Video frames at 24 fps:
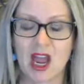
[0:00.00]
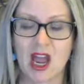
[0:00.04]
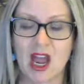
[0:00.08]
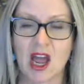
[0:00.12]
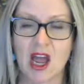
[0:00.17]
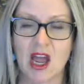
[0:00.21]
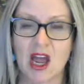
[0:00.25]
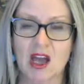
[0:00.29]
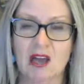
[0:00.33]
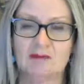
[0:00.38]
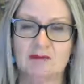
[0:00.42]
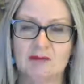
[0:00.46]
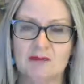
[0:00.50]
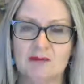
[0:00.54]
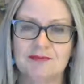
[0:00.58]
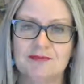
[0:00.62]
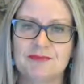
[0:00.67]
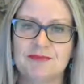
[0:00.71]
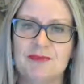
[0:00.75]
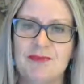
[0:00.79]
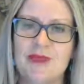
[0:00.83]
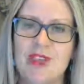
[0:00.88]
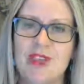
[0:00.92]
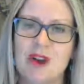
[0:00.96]

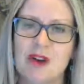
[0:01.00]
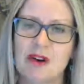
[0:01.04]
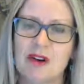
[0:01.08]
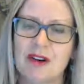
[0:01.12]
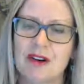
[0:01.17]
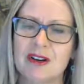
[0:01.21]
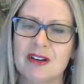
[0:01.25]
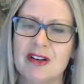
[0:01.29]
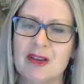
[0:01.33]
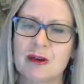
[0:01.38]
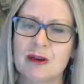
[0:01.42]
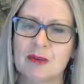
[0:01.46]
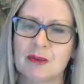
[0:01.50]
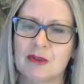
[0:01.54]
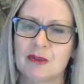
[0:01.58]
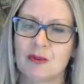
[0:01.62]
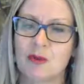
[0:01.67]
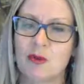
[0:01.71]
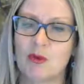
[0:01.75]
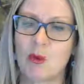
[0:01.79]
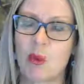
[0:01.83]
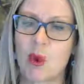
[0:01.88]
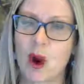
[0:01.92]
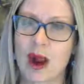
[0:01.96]
There are a number
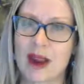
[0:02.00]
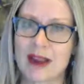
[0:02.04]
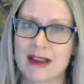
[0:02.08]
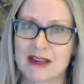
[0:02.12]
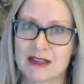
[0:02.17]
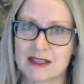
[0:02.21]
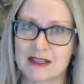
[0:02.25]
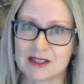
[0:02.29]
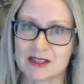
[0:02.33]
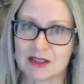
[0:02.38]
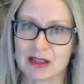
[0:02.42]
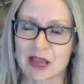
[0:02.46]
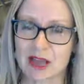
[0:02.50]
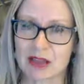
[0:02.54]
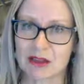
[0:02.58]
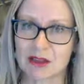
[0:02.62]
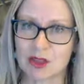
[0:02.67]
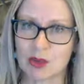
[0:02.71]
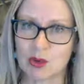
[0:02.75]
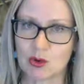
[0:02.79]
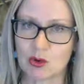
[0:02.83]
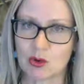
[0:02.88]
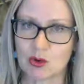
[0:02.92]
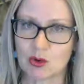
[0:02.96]
of ways that
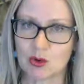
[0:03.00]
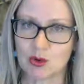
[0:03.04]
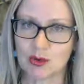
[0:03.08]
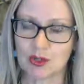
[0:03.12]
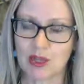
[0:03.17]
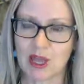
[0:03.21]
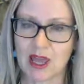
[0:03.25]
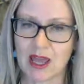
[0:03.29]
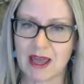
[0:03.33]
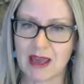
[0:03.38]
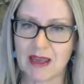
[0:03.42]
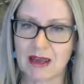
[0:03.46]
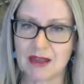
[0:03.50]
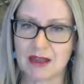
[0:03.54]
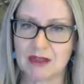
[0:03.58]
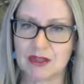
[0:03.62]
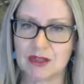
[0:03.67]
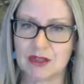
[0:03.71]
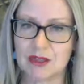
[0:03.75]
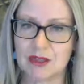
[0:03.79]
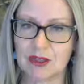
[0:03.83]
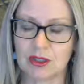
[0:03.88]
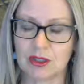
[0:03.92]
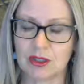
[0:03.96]
the court
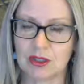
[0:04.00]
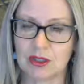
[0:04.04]
can